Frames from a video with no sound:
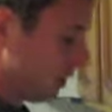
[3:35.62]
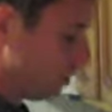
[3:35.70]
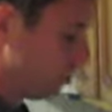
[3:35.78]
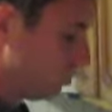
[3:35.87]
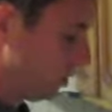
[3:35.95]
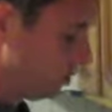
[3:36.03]
it
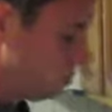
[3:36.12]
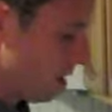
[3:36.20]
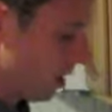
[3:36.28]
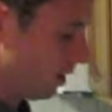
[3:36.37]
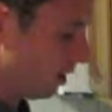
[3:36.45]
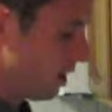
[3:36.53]
up with
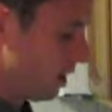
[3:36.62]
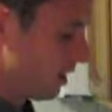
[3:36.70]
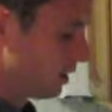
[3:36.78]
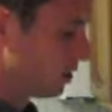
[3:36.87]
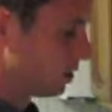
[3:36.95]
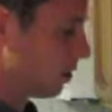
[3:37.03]
water.
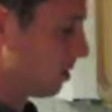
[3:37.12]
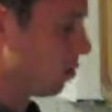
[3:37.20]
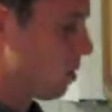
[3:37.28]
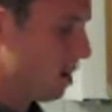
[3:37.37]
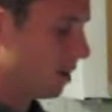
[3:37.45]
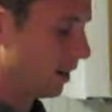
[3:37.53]
So
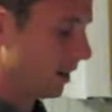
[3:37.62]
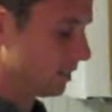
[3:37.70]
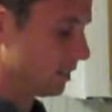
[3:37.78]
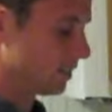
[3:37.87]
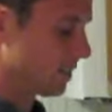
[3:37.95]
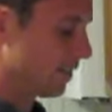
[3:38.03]
the water
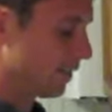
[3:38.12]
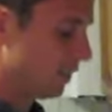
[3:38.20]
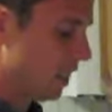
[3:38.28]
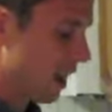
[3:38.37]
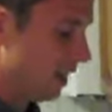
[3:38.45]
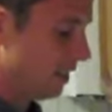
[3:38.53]
gets inside the
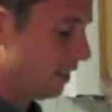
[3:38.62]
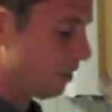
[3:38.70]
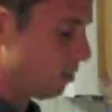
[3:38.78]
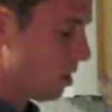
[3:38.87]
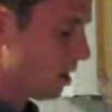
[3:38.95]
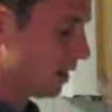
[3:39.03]
lining,
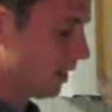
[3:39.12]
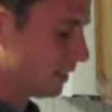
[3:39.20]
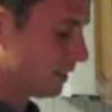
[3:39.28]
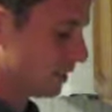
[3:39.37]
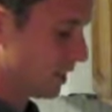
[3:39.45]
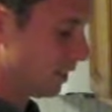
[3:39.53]
the water
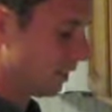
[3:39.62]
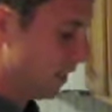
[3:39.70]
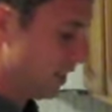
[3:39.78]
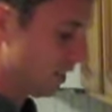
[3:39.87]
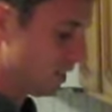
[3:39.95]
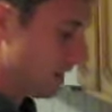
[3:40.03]
gets inside the
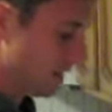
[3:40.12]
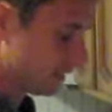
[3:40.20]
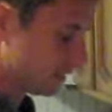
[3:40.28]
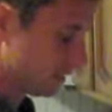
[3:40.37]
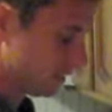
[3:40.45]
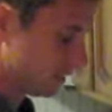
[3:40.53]

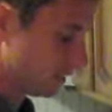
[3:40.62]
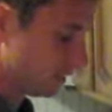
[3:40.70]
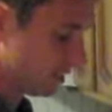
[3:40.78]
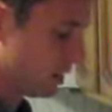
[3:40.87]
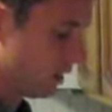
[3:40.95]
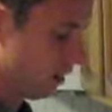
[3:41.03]
latex,
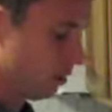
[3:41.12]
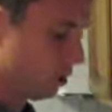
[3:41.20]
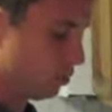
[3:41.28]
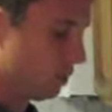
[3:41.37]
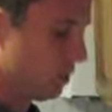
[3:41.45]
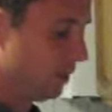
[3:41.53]
all right? And you
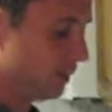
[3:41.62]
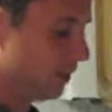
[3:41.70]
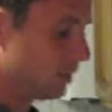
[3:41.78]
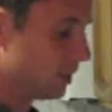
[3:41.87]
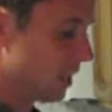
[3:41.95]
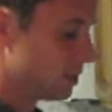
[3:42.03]
can repeat
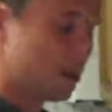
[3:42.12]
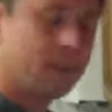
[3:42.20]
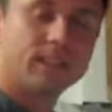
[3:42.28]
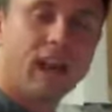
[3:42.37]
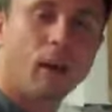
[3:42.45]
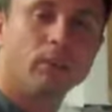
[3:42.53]
this as
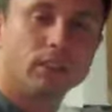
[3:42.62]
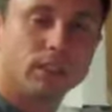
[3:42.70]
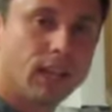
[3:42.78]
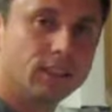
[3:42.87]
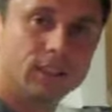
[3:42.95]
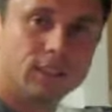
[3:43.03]
many times as
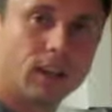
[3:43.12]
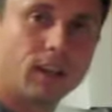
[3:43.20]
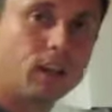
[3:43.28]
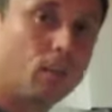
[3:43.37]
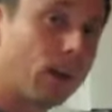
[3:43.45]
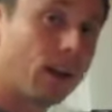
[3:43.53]

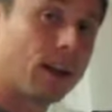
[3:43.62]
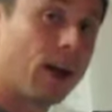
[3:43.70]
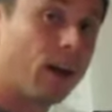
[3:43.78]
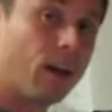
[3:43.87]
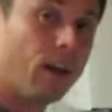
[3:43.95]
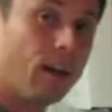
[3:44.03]
necessary depending on
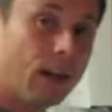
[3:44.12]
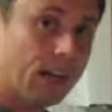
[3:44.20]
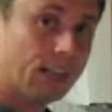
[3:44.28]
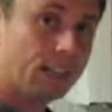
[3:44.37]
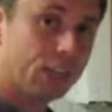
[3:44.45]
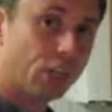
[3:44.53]
how
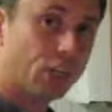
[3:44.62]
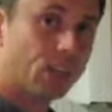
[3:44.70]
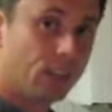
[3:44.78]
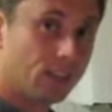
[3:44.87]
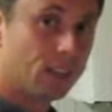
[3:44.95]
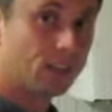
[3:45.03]

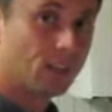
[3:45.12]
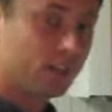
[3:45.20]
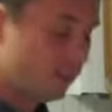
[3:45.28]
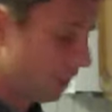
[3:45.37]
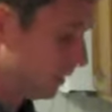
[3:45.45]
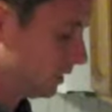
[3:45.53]
dirty the
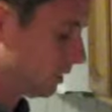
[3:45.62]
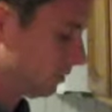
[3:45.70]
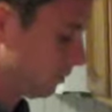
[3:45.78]
glove is.